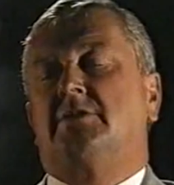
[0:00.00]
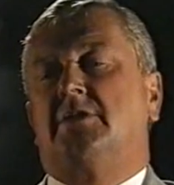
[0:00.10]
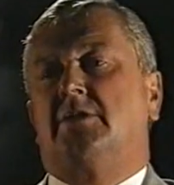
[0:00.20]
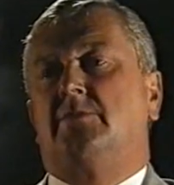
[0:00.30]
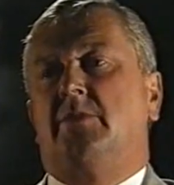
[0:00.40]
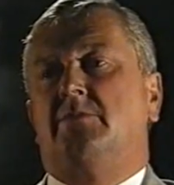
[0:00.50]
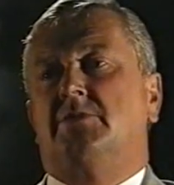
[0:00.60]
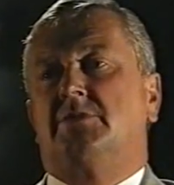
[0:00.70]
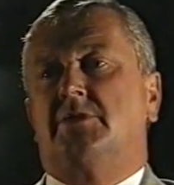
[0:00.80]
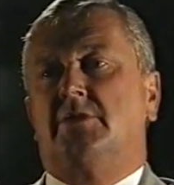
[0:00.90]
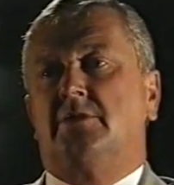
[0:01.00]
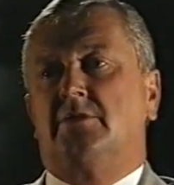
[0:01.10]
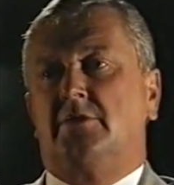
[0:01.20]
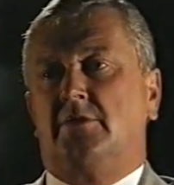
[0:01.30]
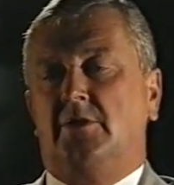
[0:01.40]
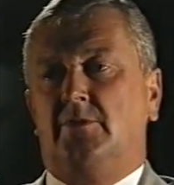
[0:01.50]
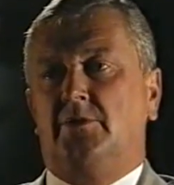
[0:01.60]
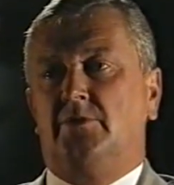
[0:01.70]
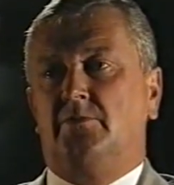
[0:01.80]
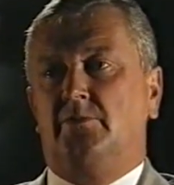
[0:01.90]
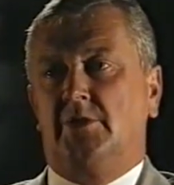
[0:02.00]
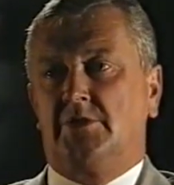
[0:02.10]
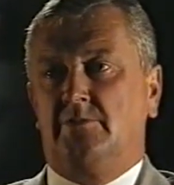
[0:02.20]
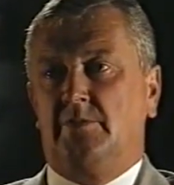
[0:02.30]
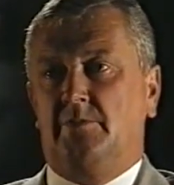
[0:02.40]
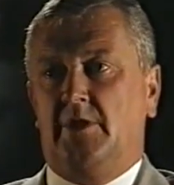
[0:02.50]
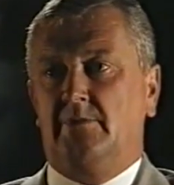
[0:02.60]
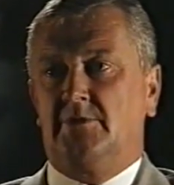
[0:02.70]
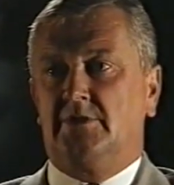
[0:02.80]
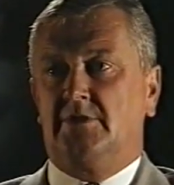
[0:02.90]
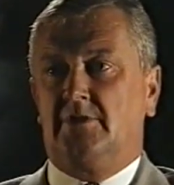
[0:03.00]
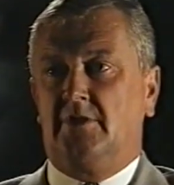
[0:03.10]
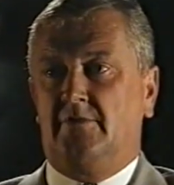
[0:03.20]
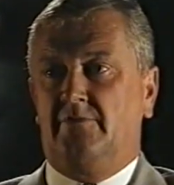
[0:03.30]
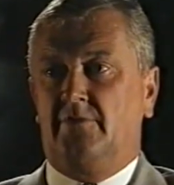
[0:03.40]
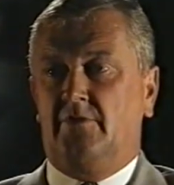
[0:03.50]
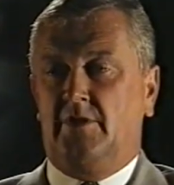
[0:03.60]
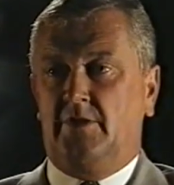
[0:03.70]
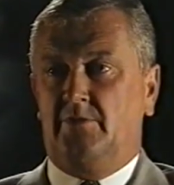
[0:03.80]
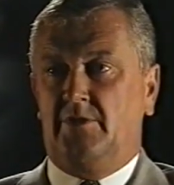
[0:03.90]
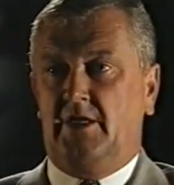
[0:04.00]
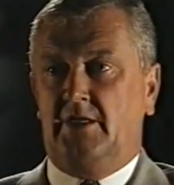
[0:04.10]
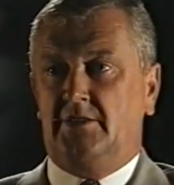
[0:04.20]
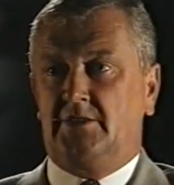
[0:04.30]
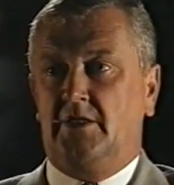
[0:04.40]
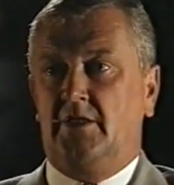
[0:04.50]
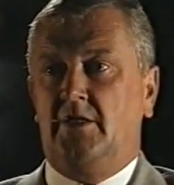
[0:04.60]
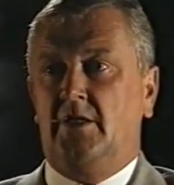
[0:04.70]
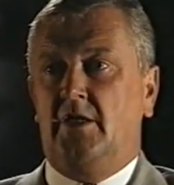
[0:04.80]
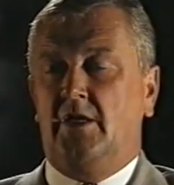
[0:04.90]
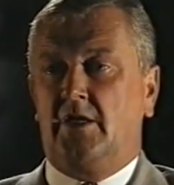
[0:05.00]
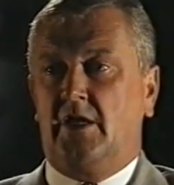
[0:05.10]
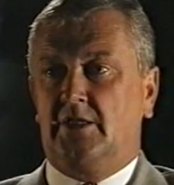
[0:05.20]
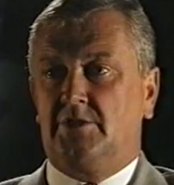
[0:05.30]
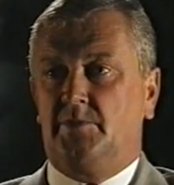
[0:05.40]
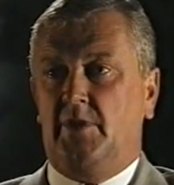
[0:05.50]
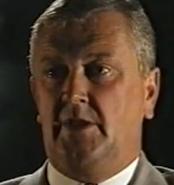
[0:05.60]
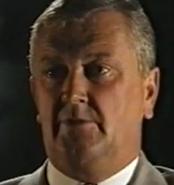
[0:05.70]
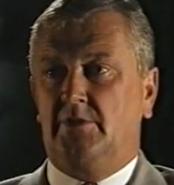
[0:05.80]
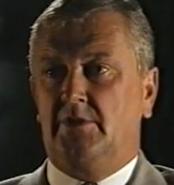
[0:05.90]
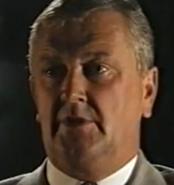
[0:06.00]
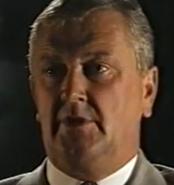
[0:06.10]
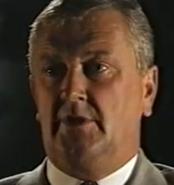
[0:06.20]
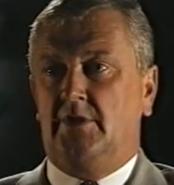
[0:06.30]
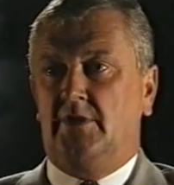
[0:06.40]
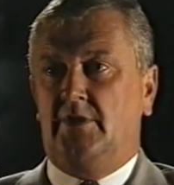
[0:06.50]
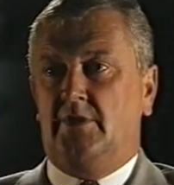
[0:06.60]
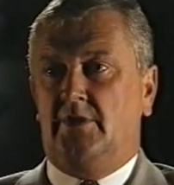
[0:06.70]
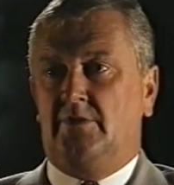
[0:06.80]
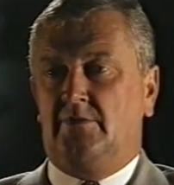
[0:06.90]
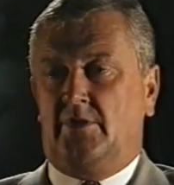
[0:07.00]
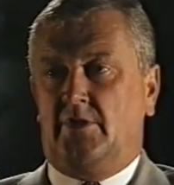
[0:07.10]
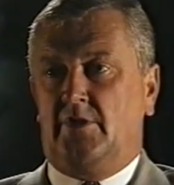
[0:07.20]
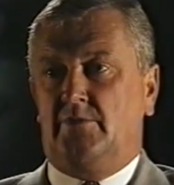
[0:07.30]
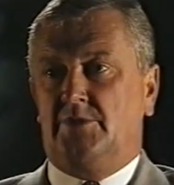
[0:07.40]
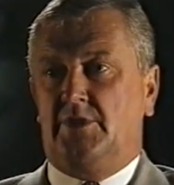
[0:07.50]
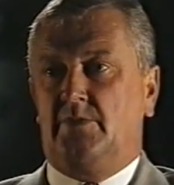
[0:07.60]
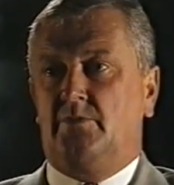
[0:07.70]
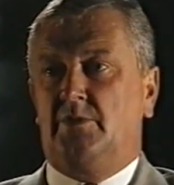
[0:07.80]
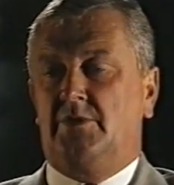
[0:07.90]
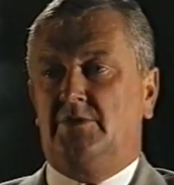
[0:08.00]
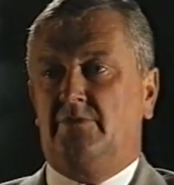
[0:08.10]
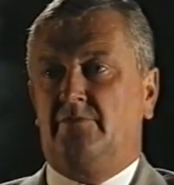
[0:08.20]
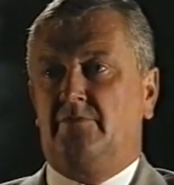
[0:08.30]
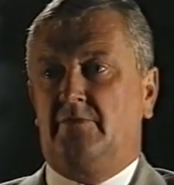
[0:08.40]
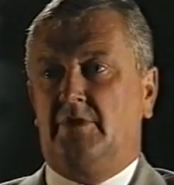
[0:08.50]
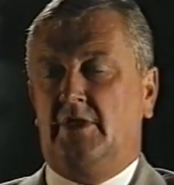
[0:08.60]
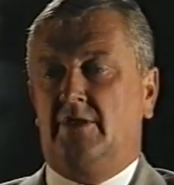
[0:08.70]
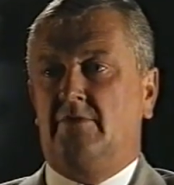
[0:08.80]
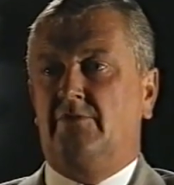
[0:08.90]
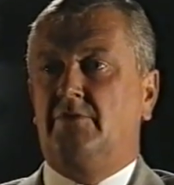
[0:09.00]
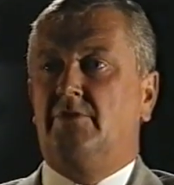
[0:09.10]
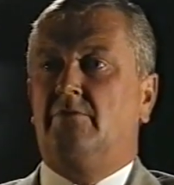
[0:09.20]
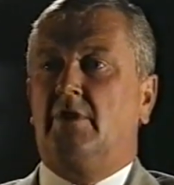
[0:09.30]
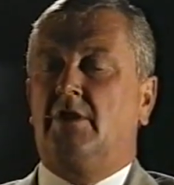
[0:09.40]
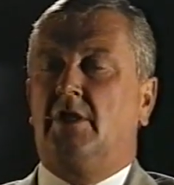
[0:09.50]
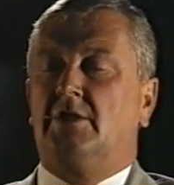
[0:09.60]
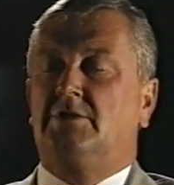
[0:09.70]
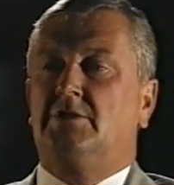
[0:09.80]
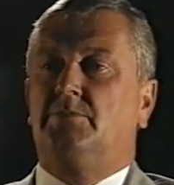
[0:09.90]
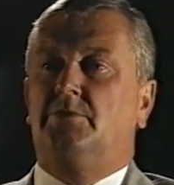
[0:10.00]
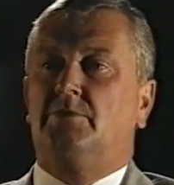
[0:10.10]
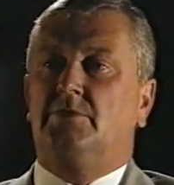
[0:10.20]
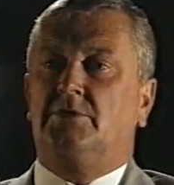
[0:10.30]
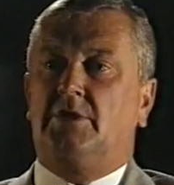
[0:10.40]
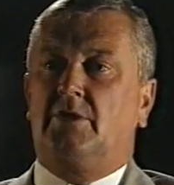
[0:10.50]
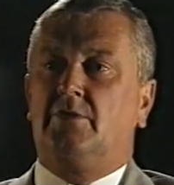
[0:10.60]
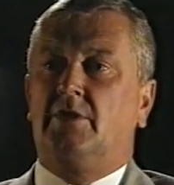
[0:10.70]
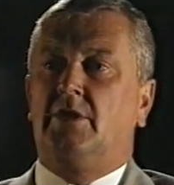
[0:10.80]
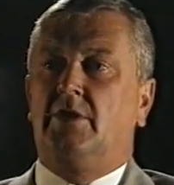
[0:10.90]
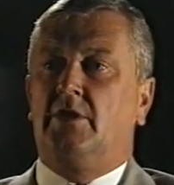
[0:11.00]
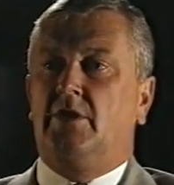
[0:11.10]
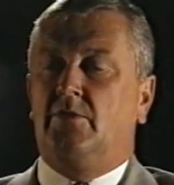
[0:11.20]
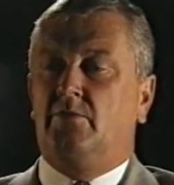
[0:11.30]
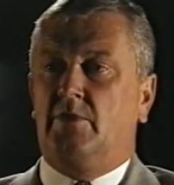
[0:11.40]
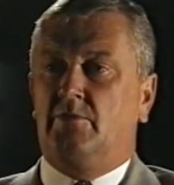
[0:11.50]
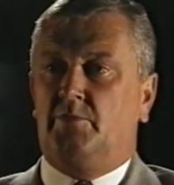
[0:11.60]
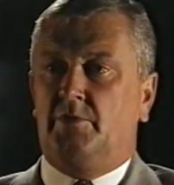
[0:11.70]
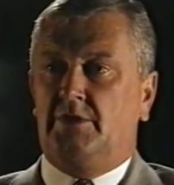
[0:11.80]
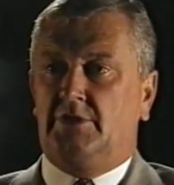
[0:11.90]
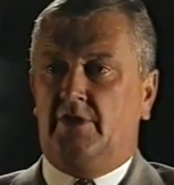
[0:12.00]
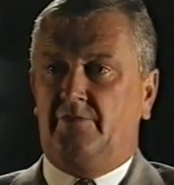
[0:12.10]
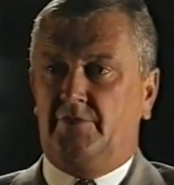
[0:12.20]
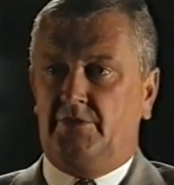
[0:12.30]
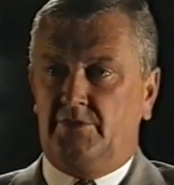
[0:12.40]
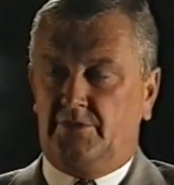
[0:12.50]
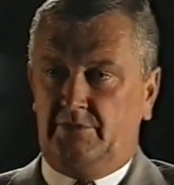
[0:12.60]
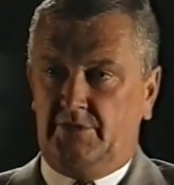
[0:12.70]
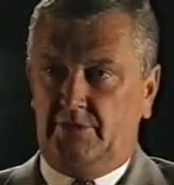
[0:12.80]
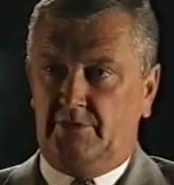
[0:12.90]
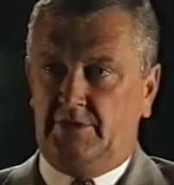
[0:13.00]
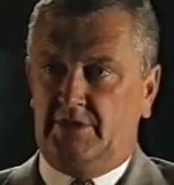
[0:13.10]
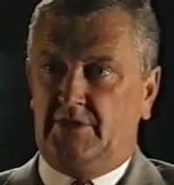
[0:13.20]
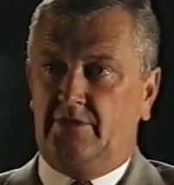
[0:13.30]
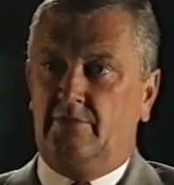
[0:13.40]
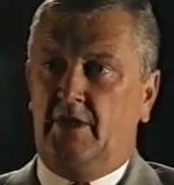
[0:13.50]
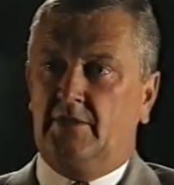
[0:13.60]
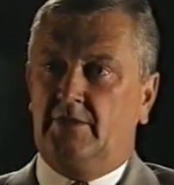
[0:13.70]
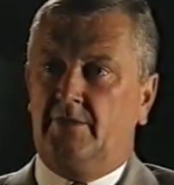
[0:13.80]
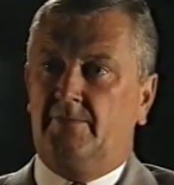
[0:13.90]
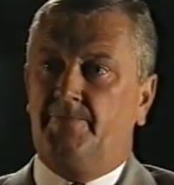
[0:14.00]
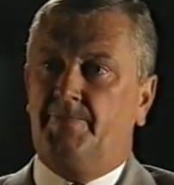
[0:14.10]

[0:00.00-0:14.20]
to the other members that the club couldn't possibly pay Mr. Clough or anybody else a cash payment. Not only was it in breach of Inland Revenue regulations, but also we would breach our fiduciary duties as a director.